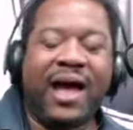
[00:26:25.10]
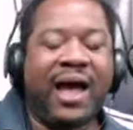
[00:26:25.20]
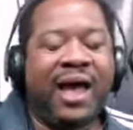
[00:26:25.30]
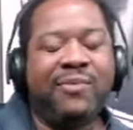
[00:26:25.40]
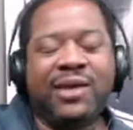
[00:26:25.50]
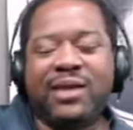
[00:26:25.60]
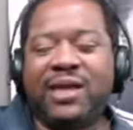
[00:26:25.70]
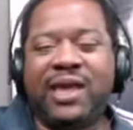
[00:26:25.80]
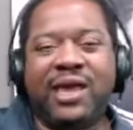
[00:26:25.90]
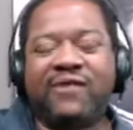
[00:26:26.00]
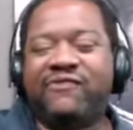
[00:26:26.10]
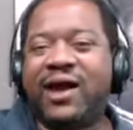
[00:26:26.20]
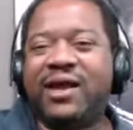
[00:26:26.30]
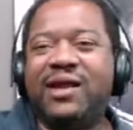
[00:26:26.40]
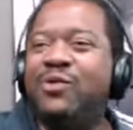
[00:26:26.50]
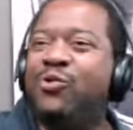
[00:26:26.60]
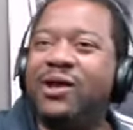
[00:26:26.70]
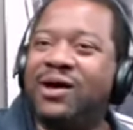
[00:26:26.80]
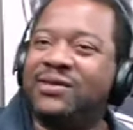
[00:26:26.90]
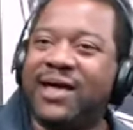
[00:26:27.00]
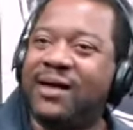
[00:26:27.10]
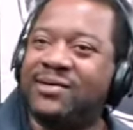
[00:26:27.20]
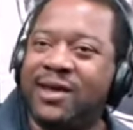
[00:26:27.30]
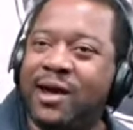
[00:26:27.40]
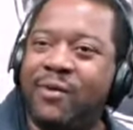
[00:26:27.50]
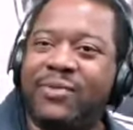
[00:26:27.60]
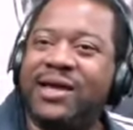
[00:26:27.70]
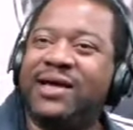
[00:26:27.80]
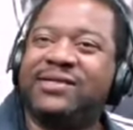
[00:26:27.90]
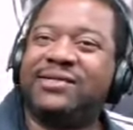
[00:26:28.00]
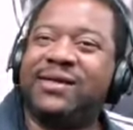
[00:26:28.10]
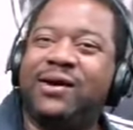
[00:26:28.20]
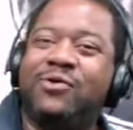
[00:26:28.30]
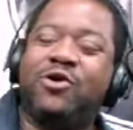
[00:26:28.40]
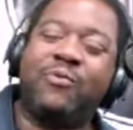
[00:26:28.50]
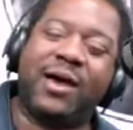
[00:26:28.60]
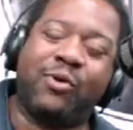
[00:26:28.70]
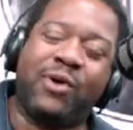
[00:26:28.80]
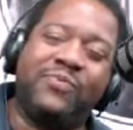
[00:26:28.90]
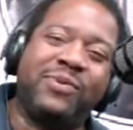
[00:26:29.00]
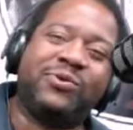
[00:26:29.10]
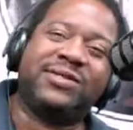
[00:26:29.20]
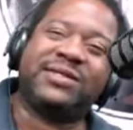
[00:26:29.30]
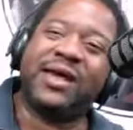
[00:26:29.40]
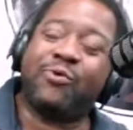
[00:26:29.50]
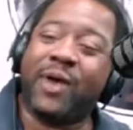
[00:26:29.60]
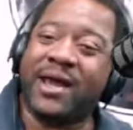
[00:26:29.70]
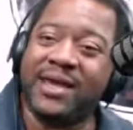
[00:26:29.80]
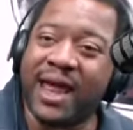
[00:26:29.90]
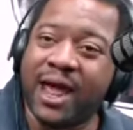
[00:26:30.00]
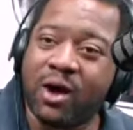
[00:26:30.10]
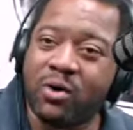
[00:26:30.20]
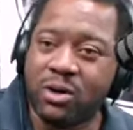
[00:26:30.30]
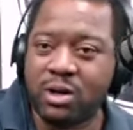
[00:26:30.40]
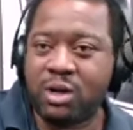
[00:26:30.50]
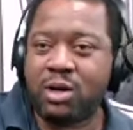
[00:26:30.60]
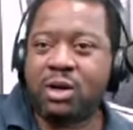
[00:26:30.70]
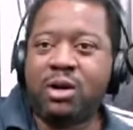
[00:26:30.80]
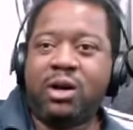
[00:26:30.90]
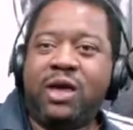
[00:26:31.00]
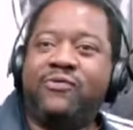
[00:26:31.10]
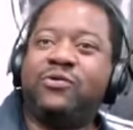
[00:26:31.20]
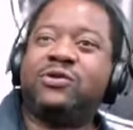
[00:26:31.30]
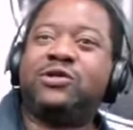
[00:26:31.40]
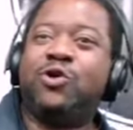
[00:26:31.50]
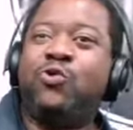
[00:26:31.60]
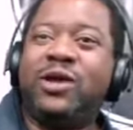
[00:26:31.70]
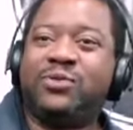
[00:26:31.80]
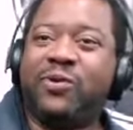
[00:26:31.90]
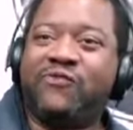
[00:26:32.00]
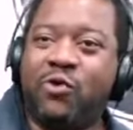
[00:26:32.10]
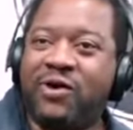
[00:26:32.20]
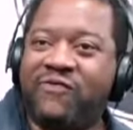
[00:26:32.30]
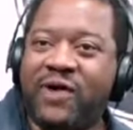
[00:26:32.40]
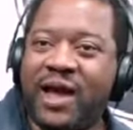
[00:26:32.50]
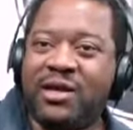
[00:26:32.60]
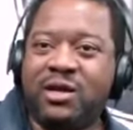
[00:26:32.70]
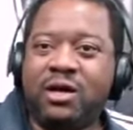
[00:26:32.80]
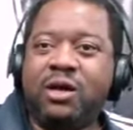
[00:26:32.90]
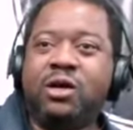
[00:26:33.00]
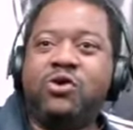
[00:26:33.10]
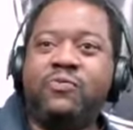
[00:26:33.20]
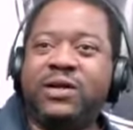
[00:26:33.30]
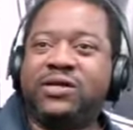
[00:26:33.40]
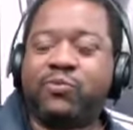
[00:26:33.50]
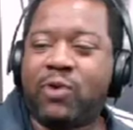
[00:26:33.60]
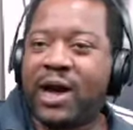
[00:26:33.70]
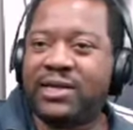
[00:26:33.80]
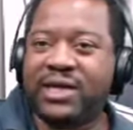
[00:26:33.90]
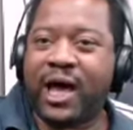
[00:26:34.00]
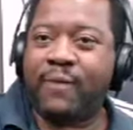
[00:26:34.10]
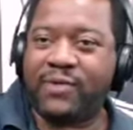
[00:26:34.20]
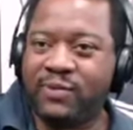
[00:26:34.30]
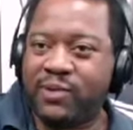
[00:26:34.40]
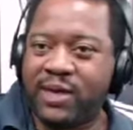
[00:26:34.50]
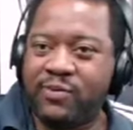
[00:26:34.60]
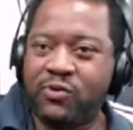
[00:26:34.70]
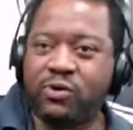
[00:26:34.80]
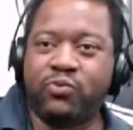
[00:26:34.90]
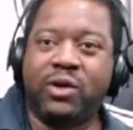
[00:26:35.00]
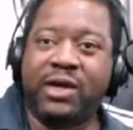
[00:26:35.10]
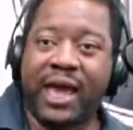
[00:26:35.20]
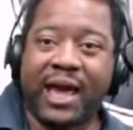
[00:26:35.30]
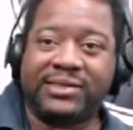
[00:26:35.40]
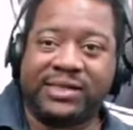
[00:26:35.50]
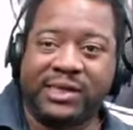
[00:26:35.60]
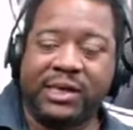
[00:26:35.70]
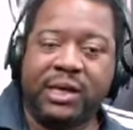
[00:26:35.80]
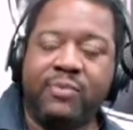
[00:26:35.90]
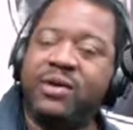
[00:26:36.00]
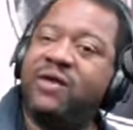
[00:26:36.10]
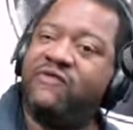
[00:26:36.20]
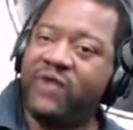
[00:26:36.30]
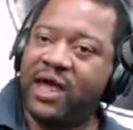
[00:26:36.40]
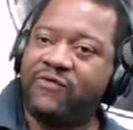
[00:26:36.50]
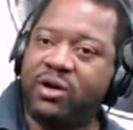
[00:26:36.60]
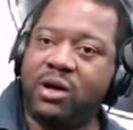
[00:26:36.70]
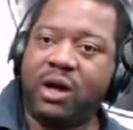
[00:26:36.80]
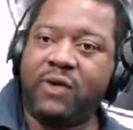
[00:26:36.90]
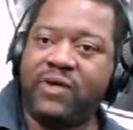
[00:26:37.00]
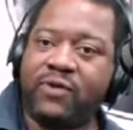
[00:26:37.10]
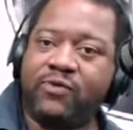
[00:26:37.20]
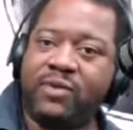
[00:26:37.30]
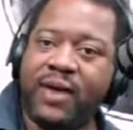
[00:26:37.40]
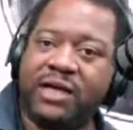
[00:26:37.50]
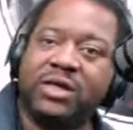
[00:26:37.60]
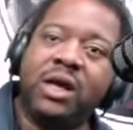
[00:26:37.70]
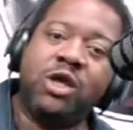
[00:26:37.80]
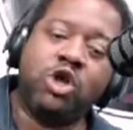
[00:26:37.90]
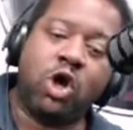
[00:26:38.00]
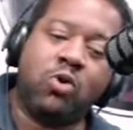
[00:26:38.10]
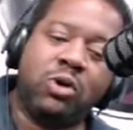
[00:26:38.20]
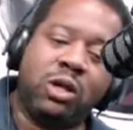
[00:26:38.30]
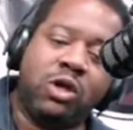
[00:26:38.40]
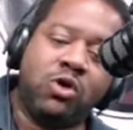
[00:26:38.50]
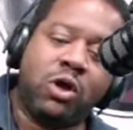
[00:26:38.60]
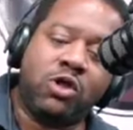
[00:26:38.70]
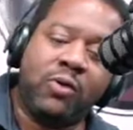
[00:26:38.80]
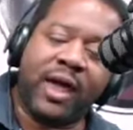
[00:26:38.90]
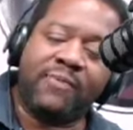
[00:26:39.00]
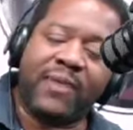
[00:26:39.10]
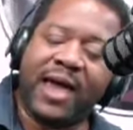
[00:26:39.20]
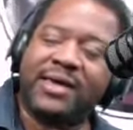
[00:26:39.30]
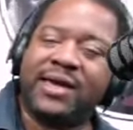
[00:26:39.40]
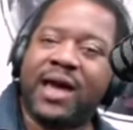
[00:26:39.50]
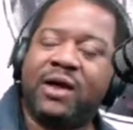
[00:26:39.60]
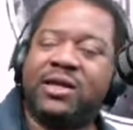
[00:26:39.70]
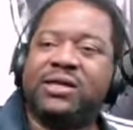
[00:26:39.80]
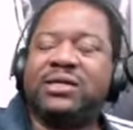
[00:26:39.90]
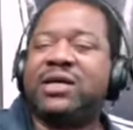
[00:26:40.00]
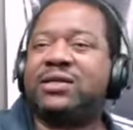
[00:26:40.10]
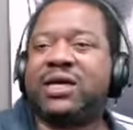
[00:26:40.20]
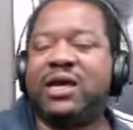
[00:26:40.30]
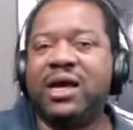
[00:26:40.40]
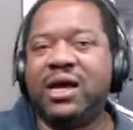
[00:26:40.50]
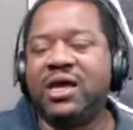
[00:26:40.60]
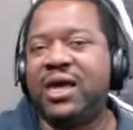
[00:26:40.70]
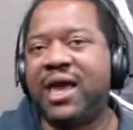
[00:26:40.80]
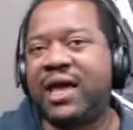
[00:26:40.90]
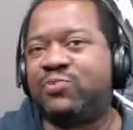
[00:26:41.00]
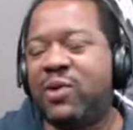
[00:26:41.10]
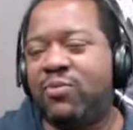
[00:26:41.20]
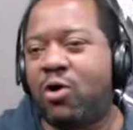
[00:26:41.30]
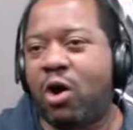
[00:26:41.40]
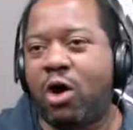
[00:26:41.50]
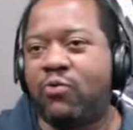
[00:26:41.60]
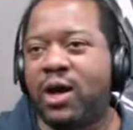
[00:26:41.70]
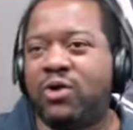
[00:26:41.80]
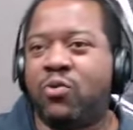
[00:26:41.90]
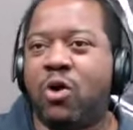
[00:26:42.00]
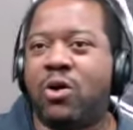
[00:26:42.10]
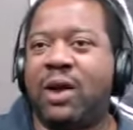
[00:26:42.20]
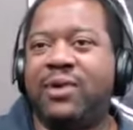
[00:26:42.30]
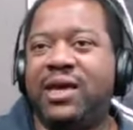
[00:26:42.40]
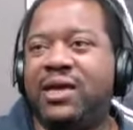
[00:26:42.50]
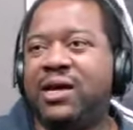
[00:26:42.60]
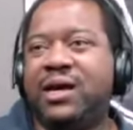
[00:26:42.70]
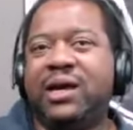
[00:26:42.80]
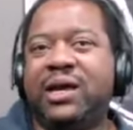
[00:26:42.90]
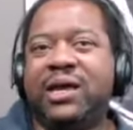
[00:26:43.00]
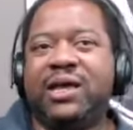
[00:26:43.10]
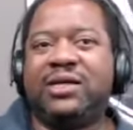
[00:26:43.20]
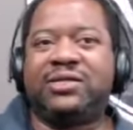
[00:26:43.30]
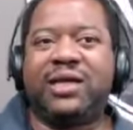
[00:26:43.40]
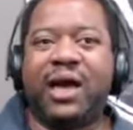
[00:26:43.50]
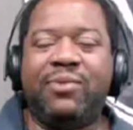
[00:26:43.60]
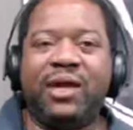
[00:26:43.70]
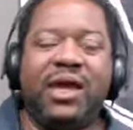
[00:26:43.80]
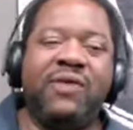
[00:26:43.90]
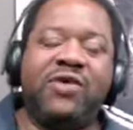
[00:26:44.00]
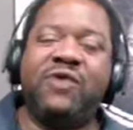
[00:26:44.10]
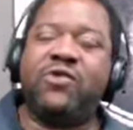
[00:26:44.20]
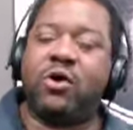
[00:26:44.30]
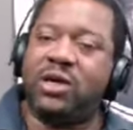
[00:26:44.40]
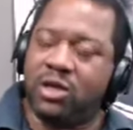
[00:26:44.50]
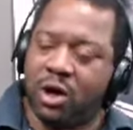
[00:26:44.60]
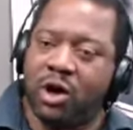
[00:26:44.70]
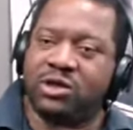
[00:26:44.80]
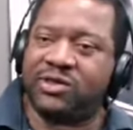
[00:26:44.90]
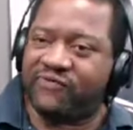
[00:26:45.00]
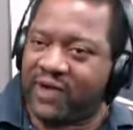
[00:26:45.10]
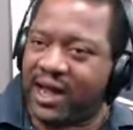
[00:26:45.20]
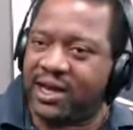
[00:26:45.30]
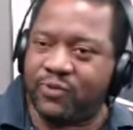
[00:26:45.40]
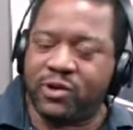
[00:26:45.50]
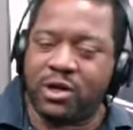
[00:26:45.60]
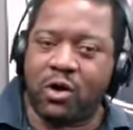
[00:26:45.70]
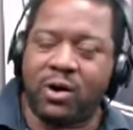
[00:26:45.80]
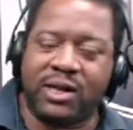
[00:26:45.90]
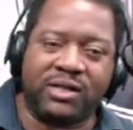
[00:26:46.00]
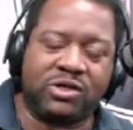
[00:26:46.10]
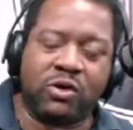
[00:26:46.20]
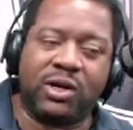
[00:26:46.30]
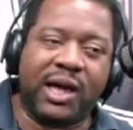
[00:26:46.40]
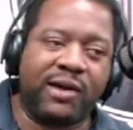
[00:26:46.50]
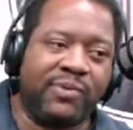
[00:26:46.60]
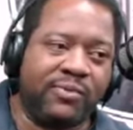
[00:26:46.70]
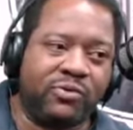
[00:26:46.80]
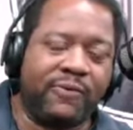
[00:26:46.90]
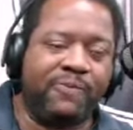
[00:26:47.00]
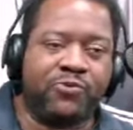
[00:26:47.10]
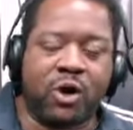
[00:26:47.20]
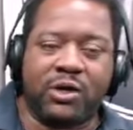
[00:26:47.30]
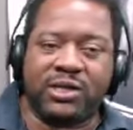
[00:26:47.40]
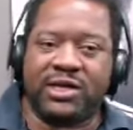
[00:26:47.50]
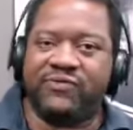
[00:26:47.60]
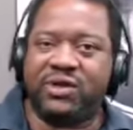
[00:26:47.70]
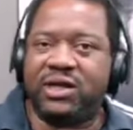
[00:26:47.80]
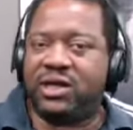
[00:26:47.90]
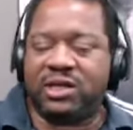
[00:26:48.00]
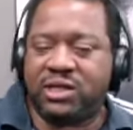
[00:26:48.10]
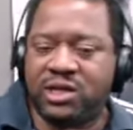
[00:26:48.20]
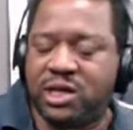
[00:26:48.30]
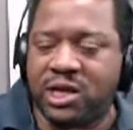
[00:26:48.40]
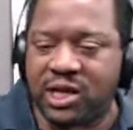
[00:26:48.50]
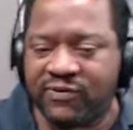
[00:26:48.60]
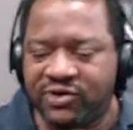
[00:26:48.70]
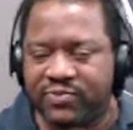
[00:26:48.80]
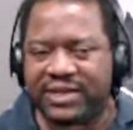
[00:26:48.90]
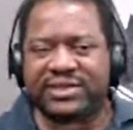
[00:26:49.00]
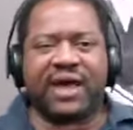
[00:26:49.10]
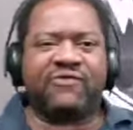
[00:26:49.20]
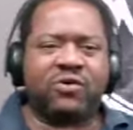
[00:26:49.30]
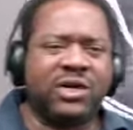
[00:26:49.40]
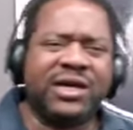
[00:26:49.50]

I mean, he can fight anyone else out there, but it's still no matter what people are saying right now. If it was two weeks before the fight, you'd be surprised at how many people would really actually be in favor of that rematch. You know, you know, you have Pacquiao that just, he has people all around the world. I mean, he he's I mean even even though he lost the fight and we know it and certainly a lot of people thought he definitely couldn't give his best effort,